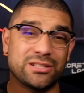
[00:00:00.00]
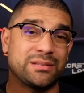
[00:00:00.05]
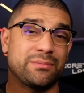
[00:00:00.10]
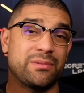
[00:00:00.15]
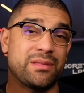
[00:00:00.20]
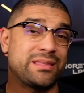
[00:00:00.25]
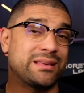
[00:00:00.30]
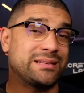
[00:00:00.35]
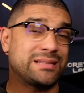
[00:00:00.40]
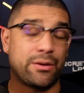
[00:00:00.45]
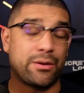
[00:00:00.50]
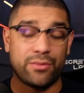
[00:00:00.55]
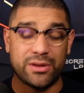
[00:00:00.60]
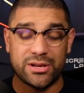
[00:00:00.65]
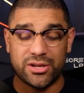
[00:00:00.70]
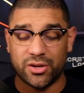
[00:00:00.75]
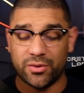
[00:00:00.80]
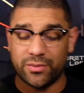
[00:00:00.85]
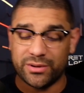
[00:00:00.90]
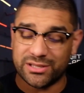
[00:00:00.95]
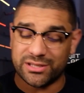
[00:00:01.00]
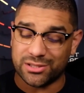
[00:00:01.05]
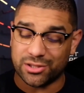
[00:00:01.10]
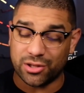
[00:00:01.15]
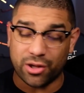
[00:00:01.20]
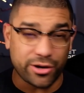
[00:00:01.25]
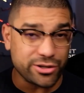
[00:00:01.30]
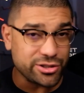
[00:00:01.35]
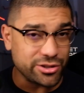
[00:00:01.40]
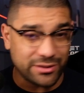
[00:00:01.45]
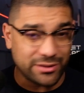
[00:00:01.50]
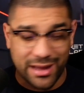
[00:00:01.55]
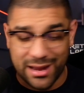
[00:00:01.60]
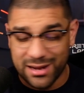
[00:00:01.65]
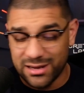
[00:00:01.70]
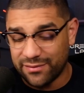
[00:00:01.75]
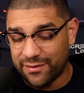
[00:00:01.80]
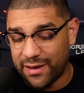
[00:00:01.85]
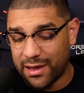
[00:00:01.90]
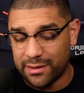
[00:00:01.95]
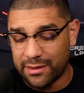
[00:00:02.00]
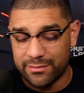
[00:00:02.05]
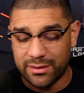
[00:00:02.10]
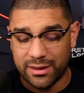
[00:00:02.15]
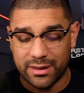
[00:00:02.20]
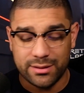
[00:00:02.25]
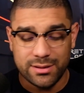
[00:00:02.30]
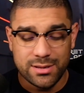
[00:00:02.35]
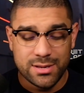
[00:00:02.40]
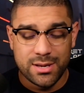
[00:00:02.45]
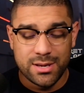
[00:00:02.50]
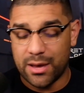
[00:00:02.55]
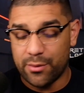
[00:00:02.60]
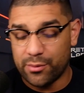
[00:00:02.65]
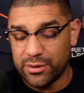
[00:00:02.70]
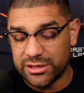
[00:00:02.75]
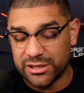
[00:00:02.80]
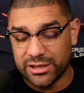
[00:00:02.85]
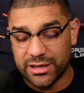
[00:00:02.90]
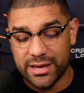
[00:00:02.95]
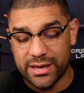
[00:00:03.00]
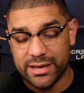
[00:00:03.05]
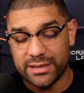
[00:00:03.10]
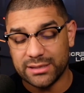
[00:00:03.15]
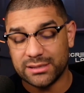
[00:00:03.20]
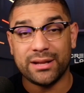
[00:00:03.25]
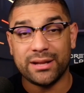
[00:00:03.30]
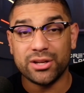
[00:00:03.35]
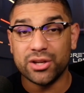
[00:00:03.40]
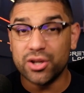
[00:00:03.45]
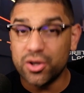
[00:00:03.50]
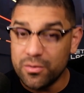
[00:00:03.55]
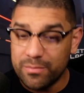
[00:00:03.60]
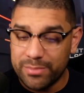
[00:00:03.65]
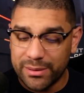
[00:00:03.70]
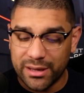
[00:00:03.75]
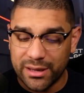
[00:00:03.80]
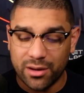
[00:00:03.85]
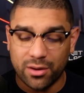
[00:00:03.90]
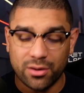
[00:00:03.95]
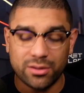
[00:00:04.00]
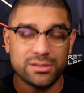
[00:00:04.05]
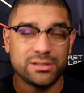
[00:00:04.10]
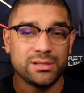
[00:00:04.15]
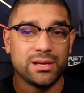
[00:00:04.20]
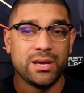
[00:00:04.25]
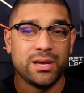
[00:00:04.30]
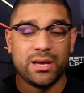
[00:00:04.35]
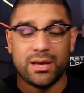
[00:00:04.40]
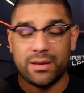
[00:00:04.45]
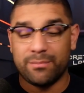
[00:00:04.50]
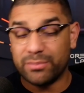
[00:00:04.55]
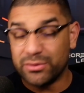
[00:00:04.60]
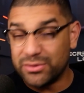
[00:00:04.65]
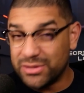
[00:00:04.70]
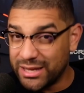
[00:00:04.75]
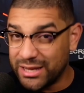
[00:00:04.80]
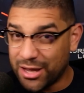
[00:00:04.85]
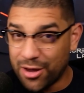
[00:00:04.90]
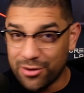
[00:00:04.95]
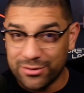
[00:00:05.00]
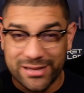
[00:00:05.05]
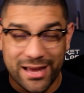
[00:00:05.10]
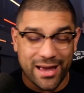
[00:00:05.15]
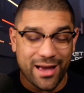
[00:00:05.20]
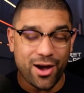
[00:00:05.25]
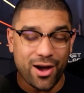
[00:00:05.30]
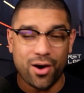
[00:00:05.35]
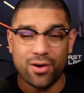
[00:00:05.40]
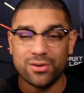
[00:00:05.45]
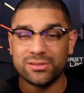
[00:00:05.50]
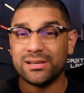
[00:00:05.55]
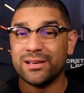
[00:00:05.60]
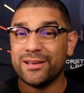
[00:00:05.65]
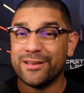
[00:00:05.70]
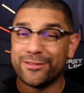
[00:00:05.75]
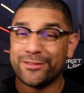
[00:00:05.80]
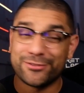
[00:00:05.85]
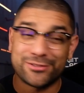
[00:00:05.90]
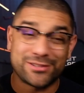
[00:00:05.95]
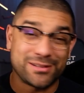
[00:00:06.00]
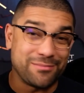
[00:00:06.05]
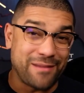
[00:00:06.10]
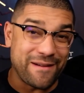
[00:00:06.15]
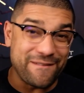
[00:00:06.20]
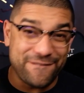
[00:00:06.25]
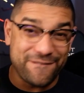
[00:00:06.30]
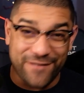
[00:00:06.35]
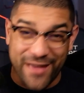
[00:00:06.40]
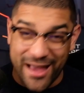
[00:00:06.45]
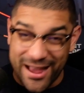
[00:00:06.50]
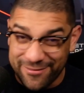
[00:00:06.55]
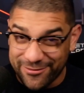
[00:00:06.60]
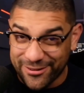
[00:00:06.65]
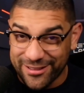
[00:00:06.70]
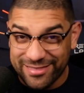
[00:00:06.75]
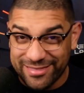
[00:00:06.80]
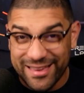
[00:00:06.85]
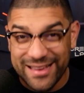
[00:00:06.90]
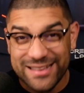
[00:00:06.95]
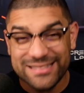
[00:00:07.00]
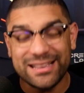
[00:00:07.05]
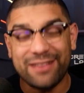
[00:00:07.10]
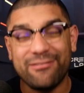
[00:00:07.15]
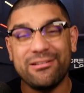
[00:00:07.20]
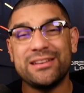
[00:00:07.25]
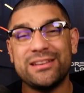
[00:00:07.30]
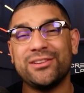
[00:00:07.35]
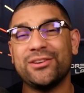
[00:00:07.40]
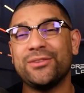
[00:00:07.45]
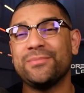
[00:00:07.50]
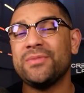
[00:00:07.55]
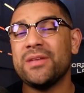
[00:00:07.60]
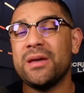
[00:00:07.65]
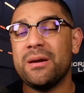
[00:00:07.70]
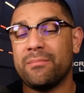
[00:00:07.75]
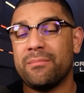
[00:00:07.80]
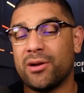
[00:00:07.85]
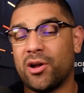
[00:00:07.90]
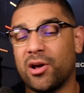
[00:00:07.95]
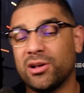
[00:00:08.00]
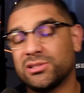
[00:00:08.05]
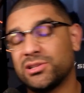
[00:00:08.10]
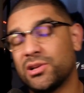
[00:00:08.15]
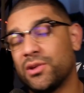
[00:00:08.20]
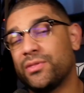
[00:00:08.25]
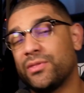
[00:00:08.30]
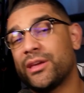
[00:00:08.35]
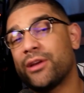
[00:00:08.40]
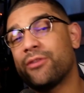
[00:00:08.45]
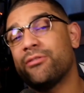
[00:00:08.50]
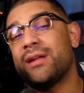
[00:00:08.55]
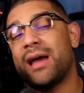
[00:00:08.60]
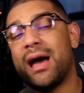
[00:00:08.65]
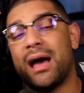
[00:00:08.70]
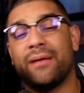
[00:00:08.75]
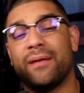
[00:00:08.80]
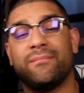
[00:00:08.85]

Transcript: the things that we do, which is larger land development, which is new builds, boutique hotels. Those are some of my favorite things that we do, but also they're not